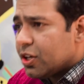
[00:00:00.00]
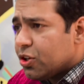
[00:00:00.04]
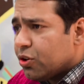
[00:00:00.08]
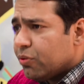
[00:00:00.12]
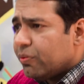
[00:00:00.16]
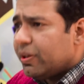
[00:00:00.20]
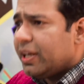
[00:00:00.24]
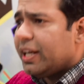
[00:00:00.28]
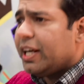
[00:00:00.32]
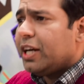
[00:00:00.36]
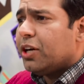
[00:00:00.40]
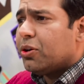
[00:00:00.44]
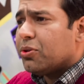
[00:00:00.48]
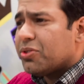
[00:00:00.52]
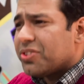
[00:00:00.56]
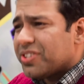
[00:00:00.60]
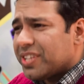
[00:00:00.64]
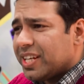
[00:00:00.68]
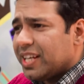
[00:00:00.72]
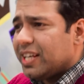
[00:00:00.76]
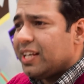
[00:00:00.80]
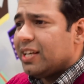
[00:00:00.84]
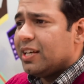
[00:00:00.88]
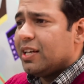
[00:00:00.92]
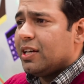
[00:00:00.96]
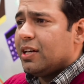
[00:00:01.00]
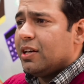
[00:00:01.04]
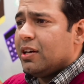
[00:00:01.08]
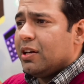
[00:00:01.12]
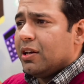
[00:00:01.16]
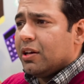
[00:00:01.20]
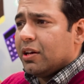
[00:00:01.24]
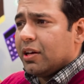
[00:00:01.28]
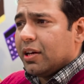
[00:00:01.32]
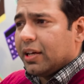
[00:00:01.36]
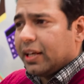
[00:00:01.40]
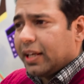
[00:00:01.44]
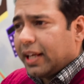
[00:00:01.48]
you will need to see,
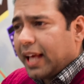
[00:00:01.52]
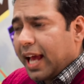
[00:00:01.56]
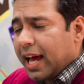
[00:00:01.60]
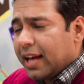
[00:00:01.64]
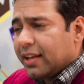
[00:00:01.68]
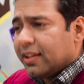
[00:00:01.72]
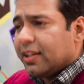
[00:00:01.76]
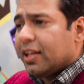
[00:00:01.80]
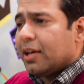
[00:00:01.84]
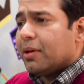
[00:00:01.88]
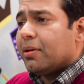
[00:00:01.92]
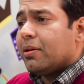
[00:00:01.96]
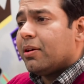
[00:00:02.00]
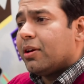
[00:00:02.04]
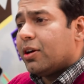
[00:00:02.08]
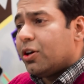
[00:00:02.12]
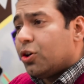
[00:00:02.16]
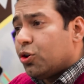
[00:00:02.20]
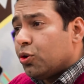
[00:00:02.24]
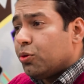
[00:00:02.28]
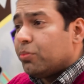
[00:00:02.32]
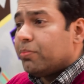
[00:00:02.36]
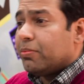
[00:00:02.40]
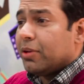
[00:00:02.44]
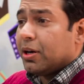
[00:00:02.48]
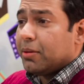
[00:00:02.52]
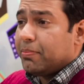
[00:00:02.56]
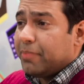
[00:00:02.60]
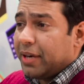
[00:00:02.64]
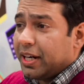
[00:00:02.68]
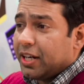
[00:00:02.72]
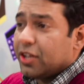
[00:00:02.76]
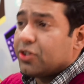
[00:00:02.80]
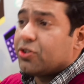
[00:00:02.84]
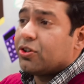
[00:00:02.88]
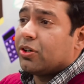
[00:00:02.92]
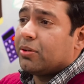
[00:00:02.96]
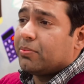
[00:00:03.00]
can they do a
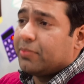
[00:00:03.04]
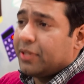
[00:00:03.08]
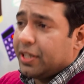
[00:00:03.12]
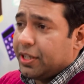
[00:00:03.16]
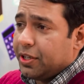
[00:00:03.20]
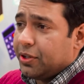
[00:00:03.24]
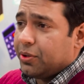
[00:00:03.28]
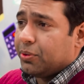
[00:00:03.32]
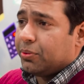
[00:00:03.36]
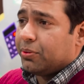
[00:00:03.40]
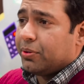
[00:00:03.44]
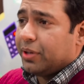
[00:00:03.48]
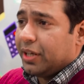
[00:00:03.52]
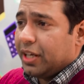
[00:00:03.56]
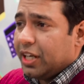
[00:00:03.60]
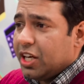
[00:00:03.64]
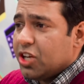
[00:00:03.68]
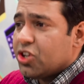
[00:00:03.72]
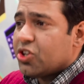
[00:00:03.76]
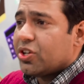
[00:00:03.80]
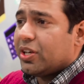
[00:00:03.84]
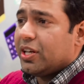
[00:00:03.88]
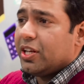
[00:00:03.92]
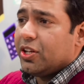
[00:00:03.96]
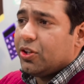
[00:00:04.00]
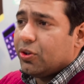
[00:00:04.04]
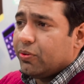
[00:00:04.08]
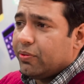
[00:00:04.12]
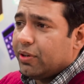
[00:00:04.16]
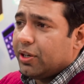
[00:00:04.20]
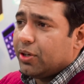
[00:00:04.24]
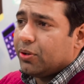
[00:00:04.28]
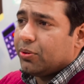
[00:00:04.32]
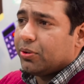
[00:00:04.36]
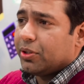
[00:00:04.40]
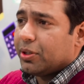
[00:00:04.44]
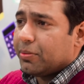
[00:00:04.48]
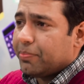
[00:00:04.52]
better job than you? Initially, you
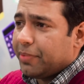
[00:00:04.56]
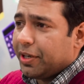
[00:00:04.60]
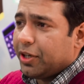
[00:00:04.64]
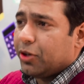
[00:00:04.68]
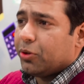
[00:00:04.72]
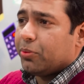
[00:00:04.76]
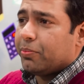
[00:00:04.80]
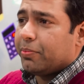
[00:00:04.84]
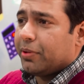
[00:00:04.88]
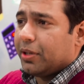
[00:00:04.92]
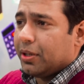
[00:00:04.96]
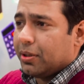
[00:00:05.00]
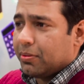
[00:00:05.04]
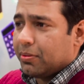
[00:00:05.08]
will do the P2P,